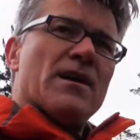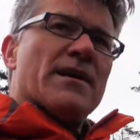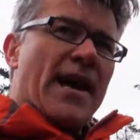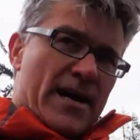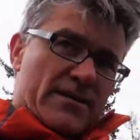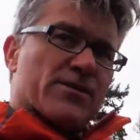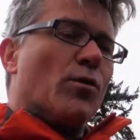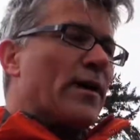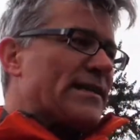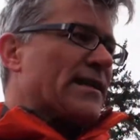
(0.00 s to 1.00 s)
Yeah,
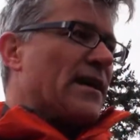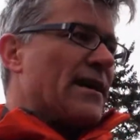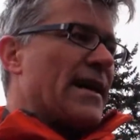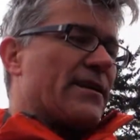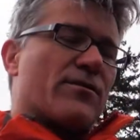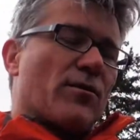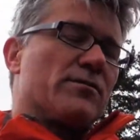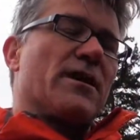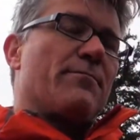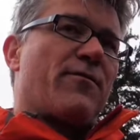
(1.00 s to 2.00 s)
so it
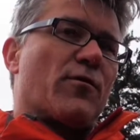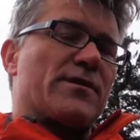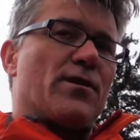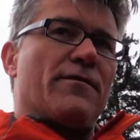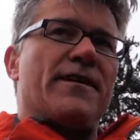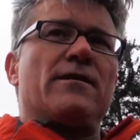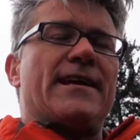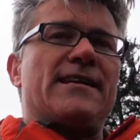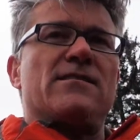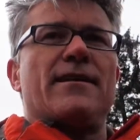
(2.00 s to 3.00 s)
goes up Forts Cove Hill
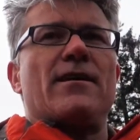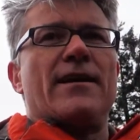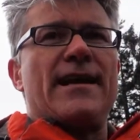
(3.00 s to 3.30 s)
easily on